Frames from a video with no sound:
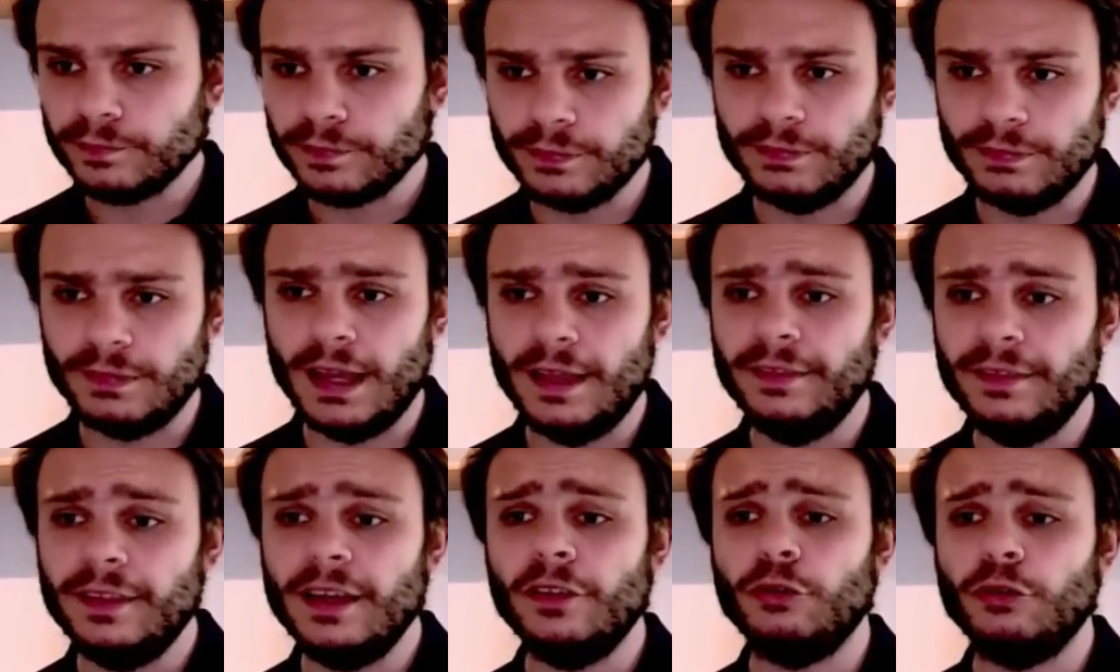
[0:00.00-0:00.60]

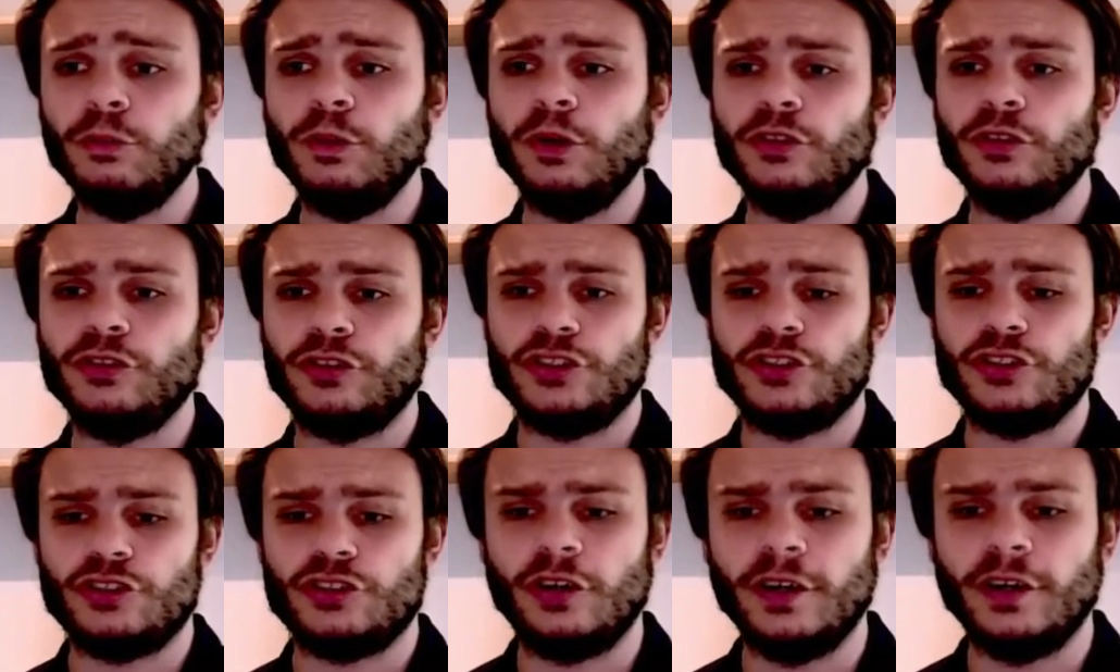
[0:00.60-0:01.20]
And the other ones are
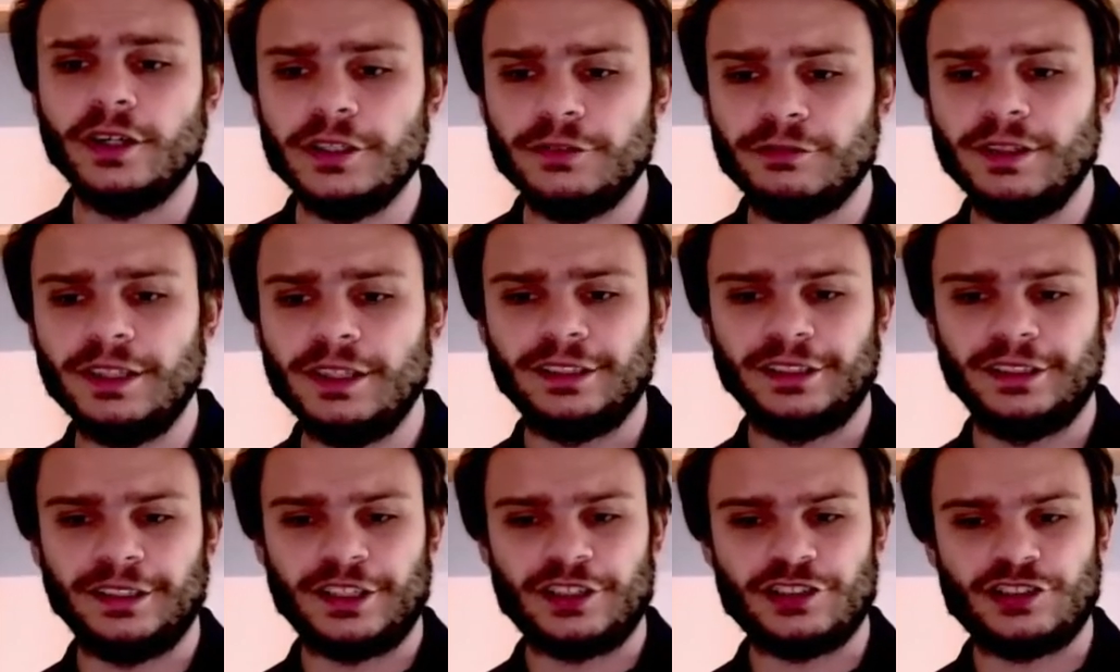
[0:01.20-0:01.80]
just kind of
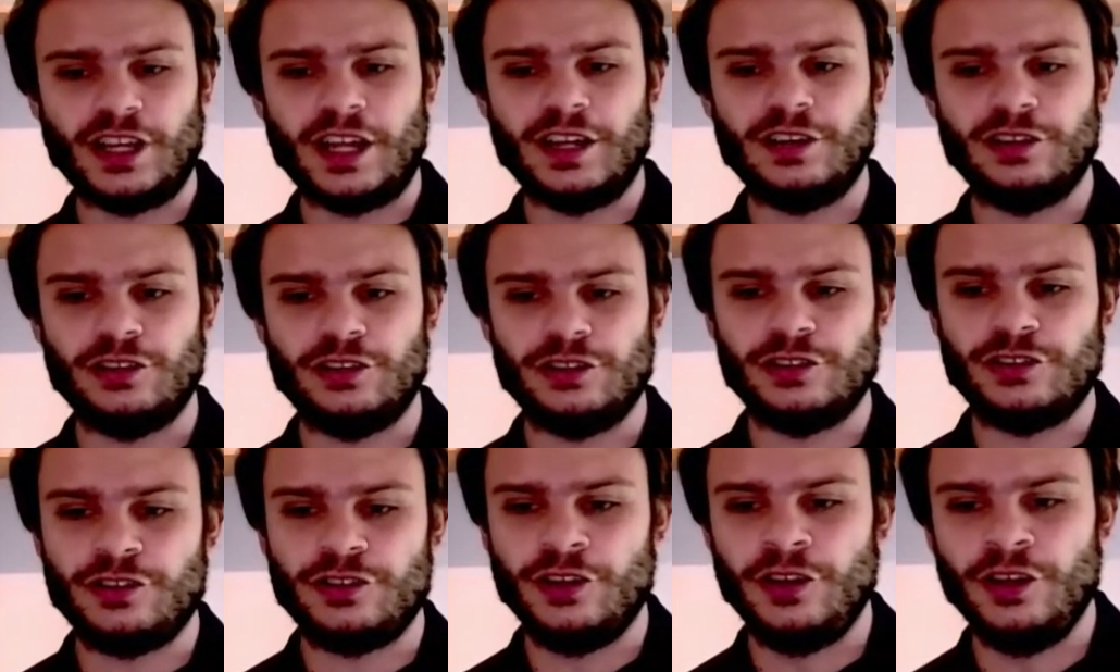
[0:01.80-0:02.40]
little
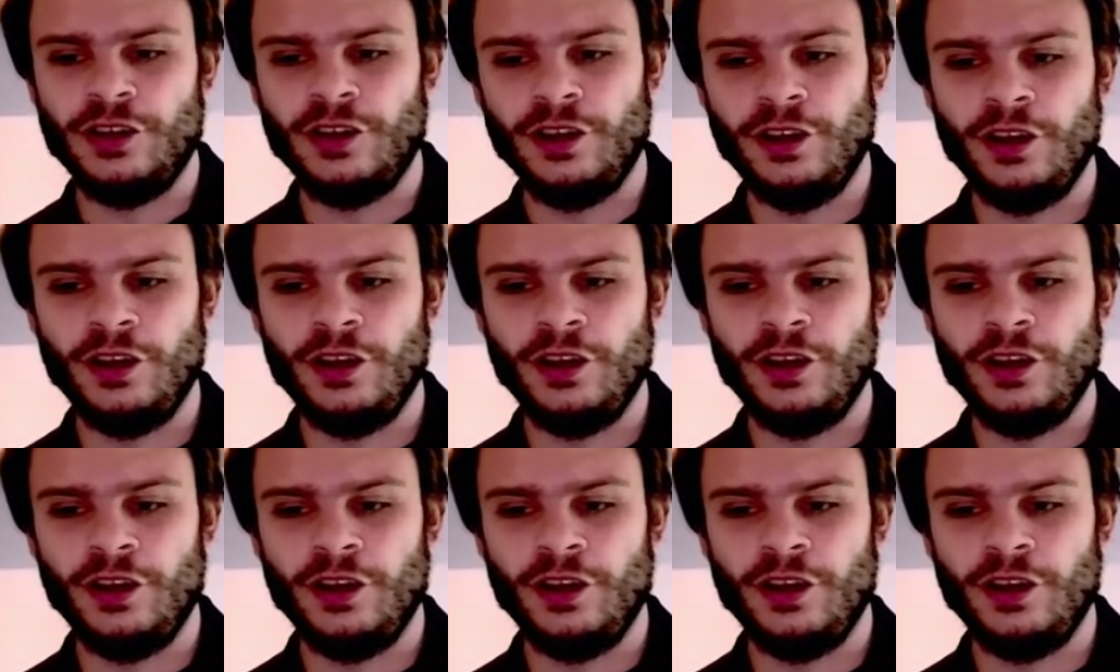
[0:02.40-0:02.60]
extenders,